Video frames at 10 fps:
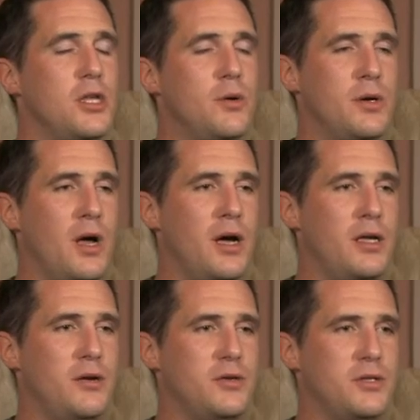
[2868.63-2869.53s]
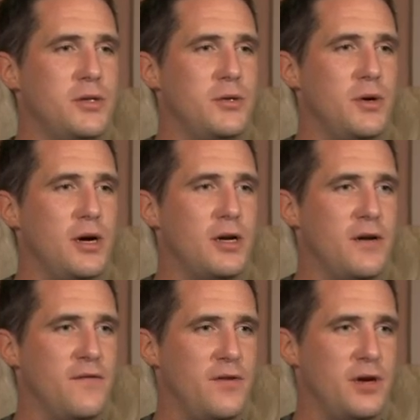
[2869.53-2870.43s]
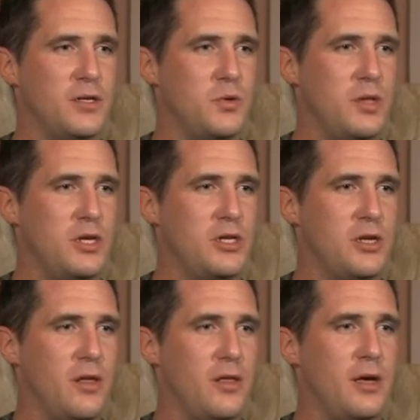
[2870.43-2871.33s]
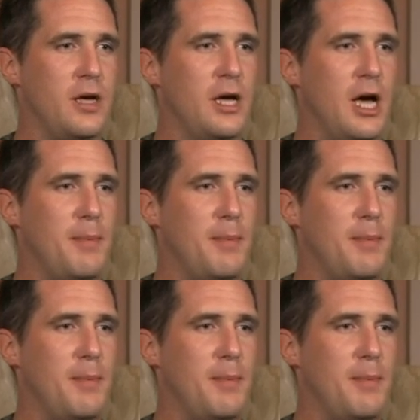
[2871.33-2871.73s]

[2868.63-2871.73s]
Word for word: you and I used to uh, converse with each other